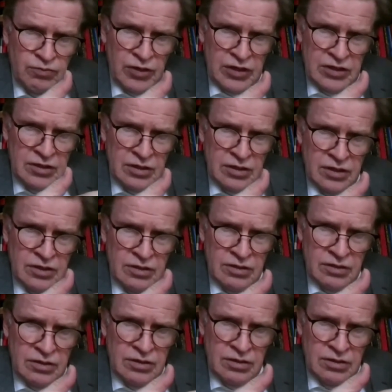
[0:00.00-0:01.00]

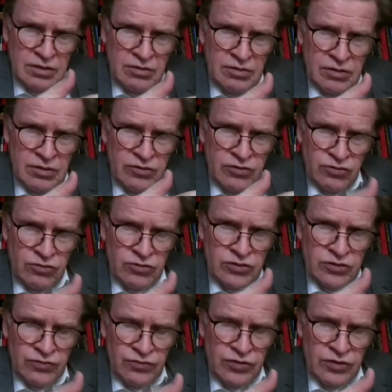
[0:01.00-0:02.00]
basically
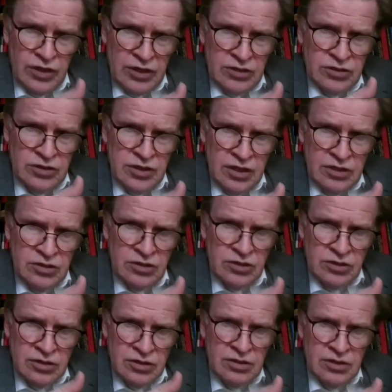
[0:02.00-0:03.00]
thought of the
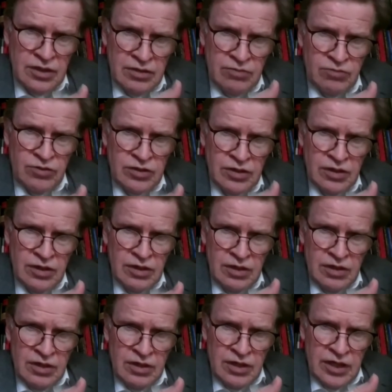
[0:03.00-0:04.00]
legislation that they would
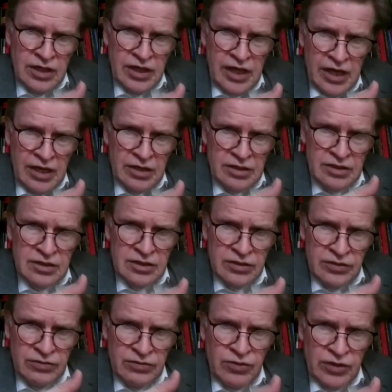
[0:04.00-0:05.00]
enact
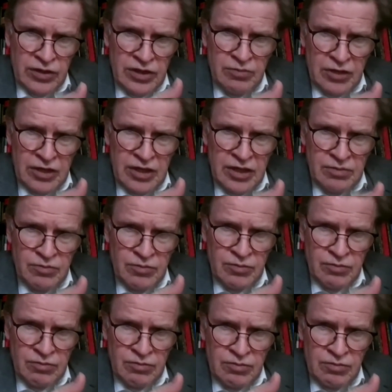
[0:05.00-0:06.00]
when they
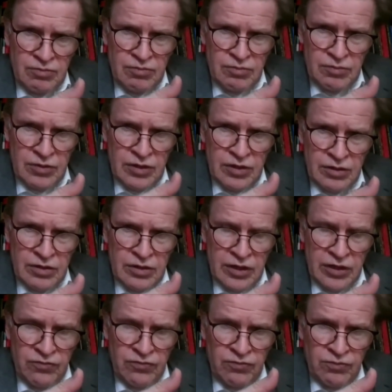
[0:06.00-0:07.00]
became the
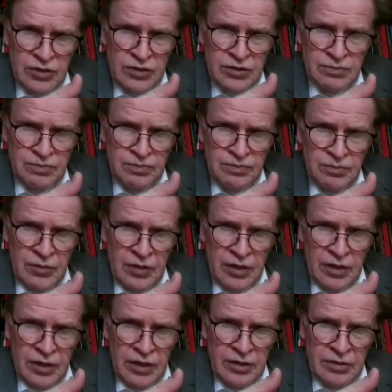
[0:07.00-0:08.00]
government
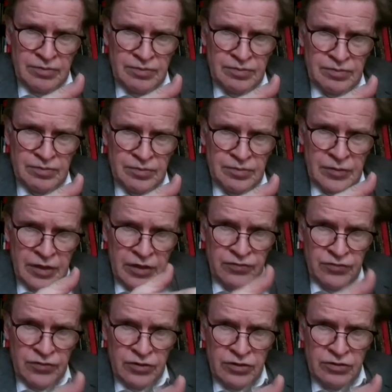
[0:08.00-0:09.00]

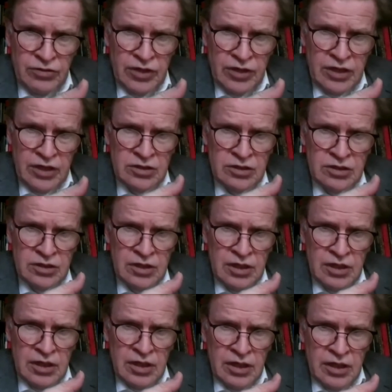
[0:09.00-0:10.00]
after a new election.
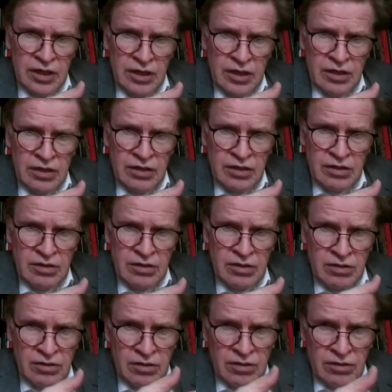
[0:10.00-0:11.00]

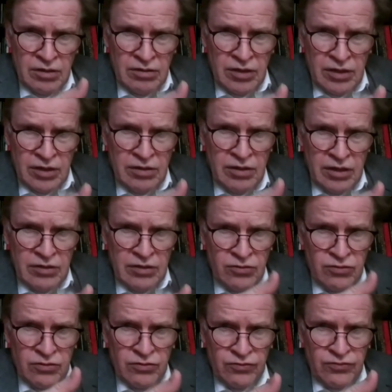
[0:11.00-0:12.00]
They
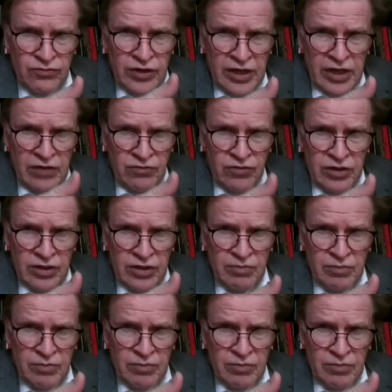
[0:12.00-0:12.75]
thought very heavily